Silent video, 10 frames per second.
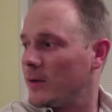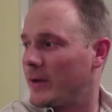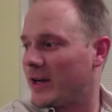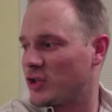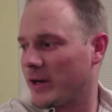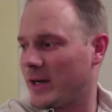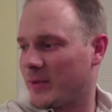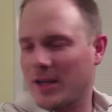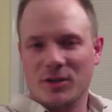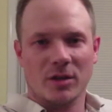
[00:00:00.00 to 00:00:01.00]
We gotta straighten up
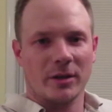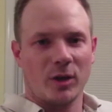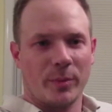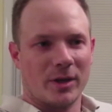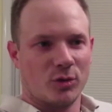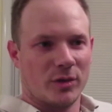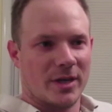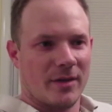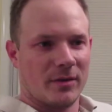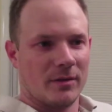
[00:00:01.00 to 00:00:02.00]
the kitchen a little bit. Julie's
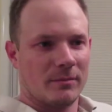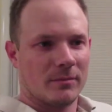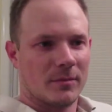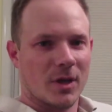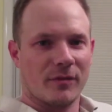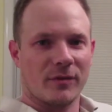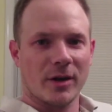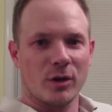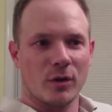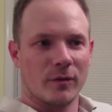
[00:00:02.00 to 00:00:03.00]
having a
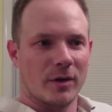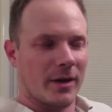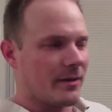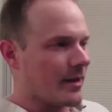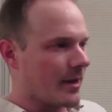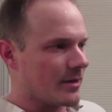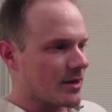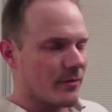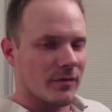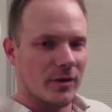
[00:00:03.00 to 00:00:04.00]
friend over, and Talia's
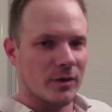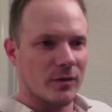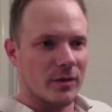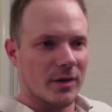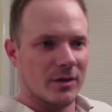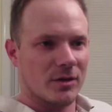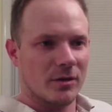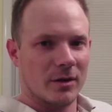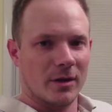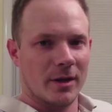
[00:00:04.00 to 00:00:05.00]
having a friend overnight, so
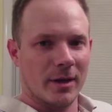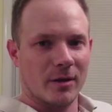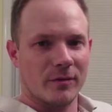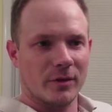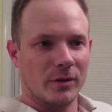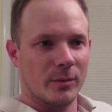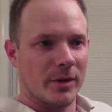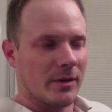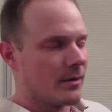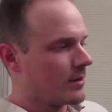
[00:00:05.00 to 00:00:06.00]
they're gonna hang out for a little
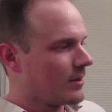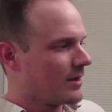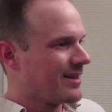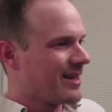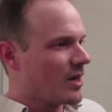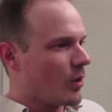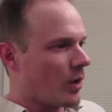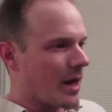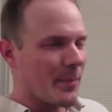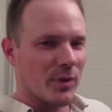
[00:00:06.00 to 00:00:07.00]
bit.
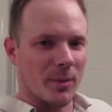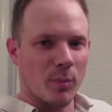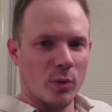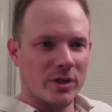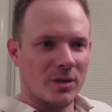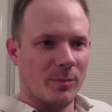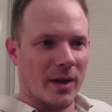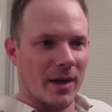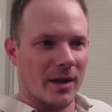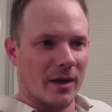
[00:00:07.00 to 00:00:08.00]
Well, I put the boys to
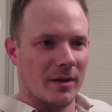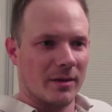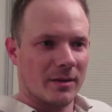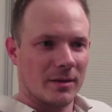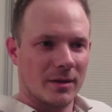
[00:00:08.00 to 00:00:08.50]
bed. I, am